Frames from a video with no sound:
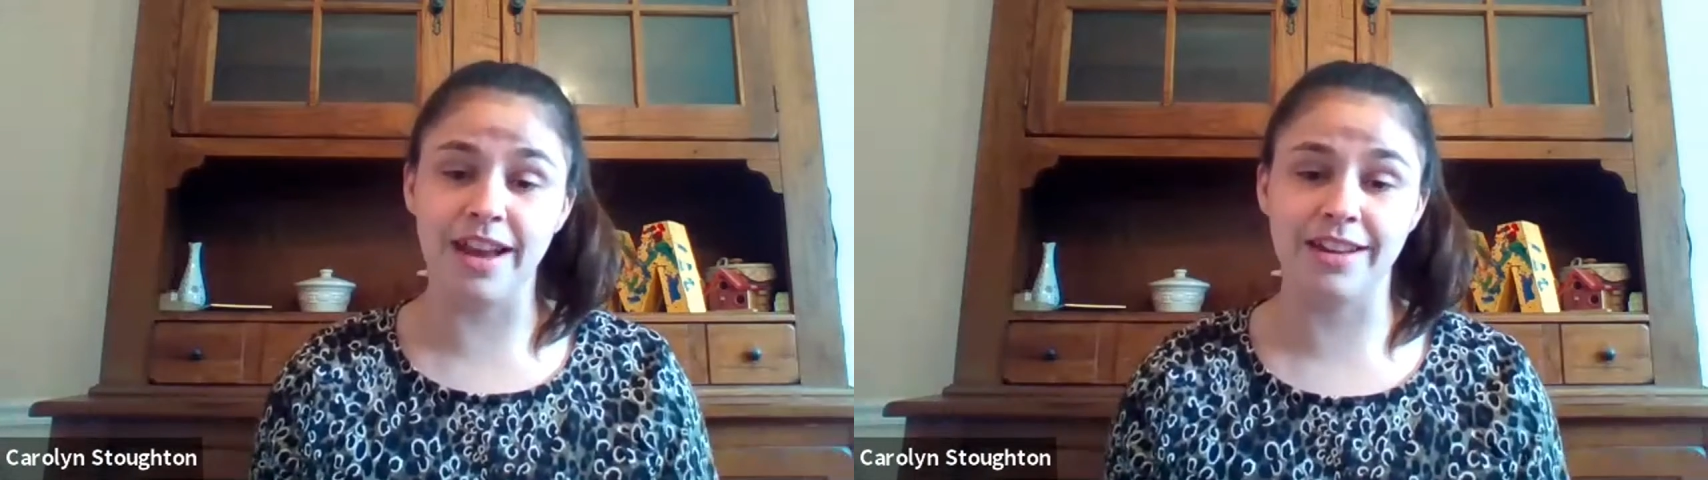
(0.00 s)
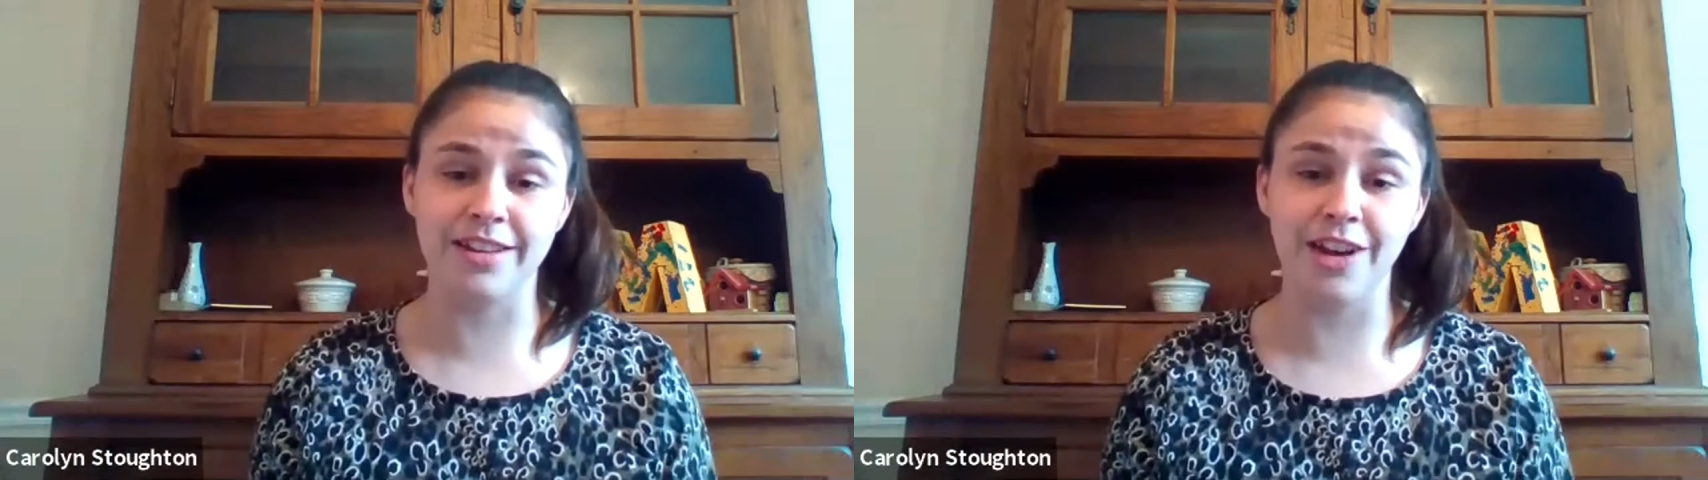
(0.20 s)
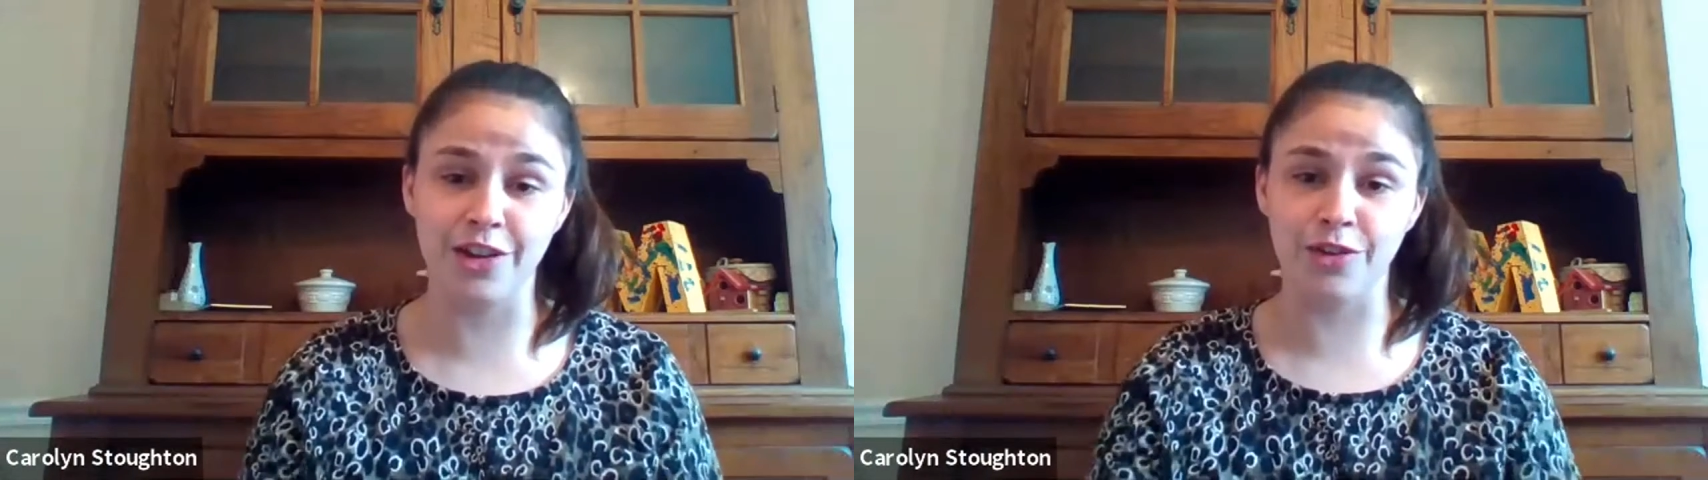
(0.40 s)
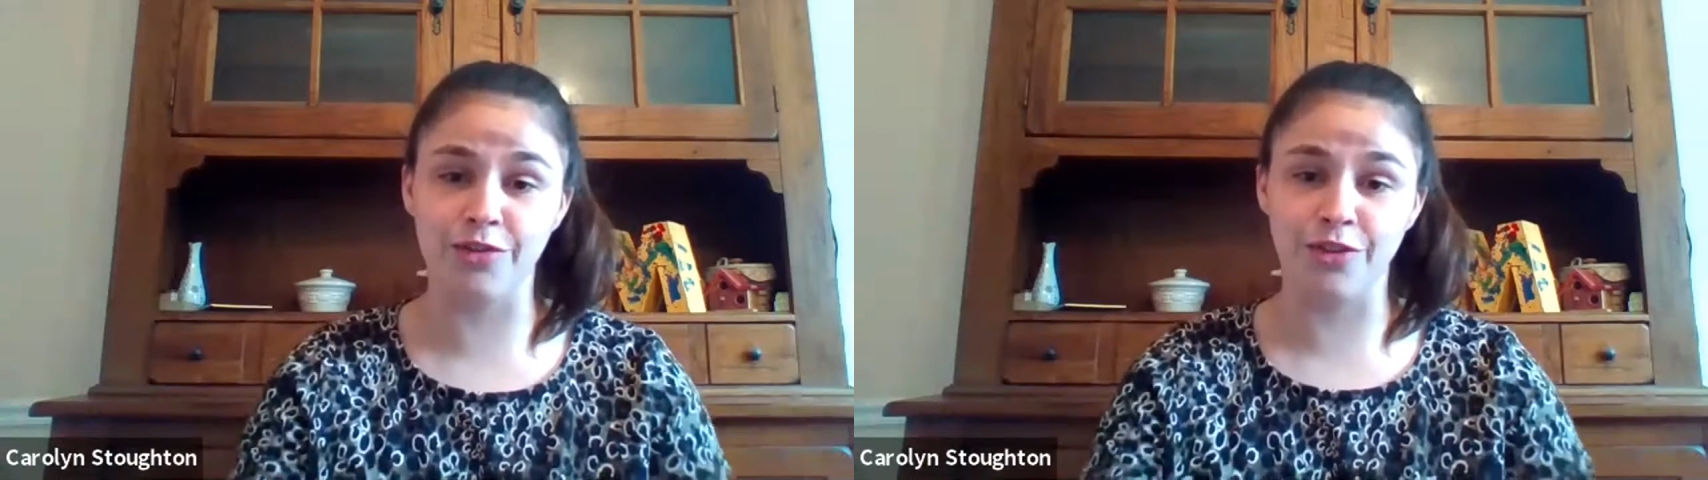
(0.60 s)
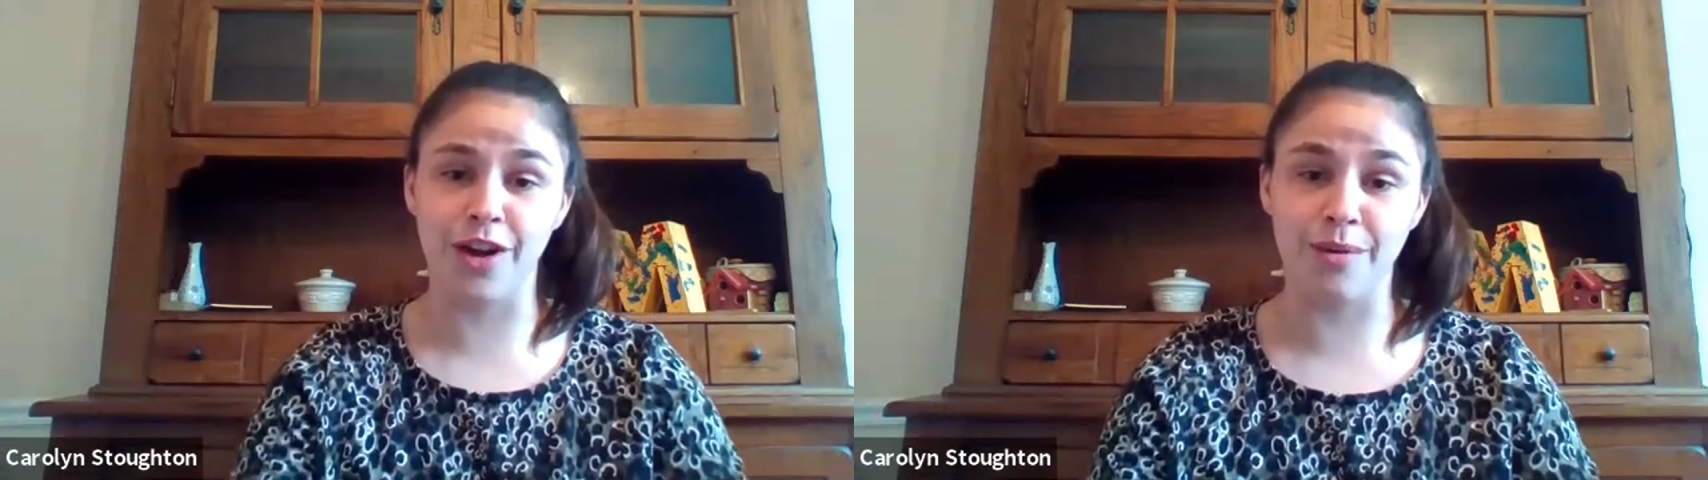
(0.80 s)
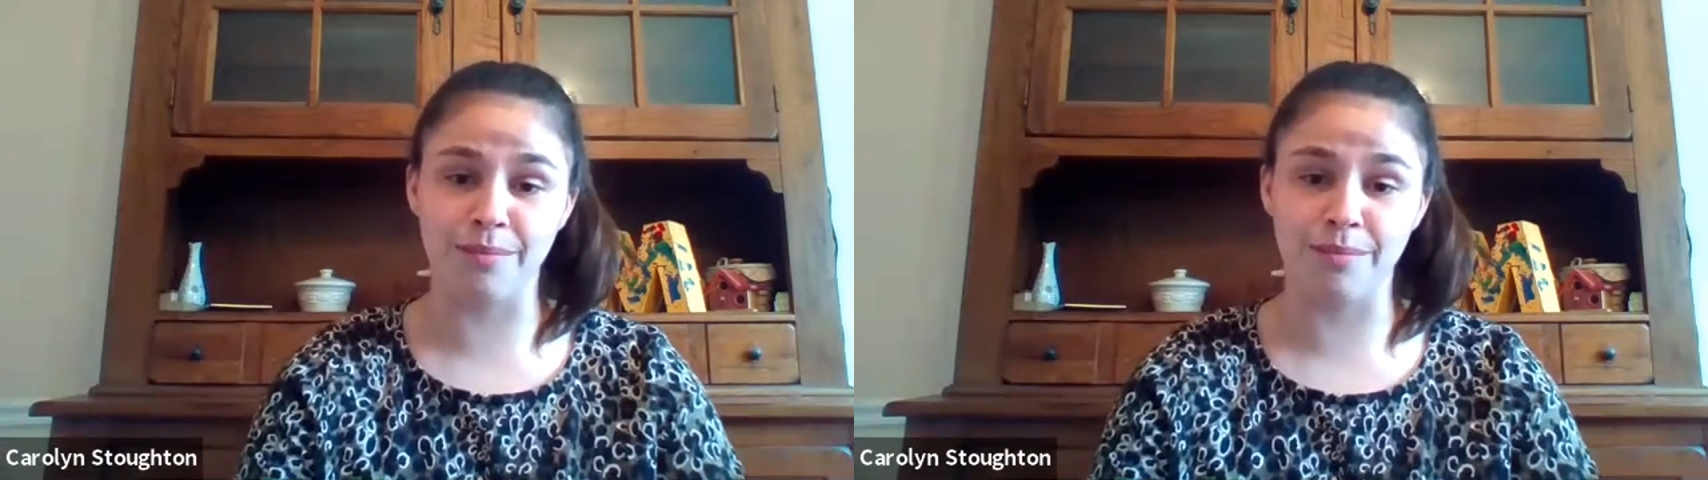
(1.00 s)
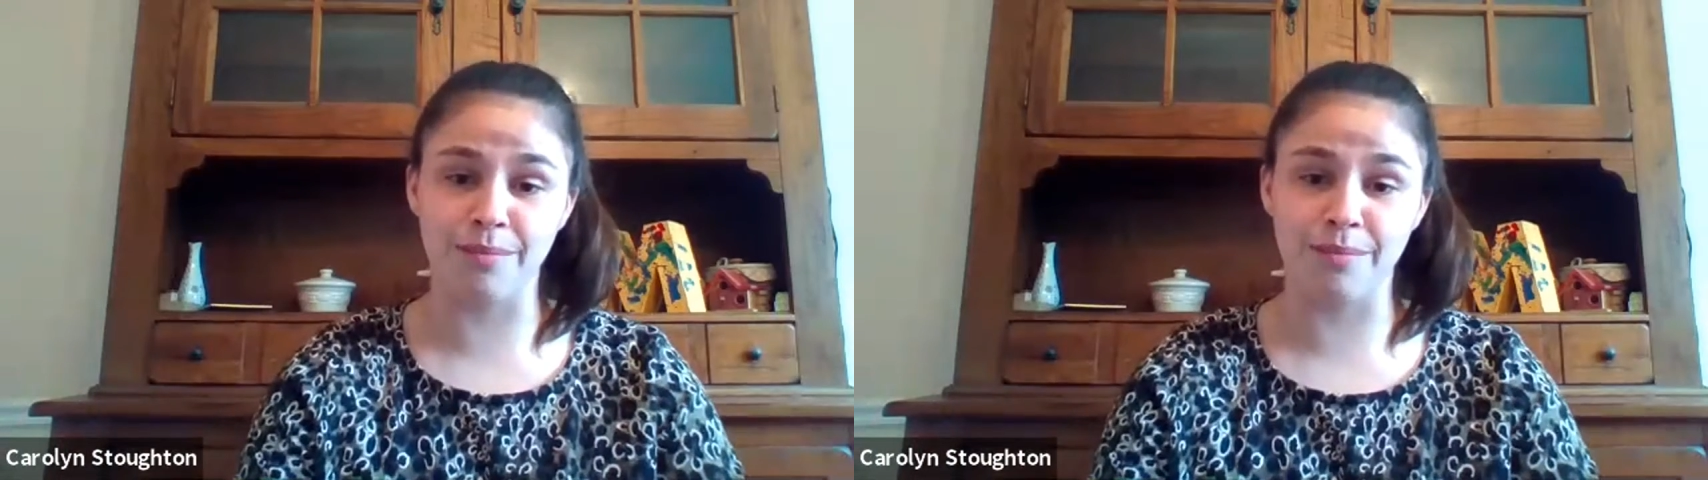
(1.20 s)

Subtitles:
I can tell you from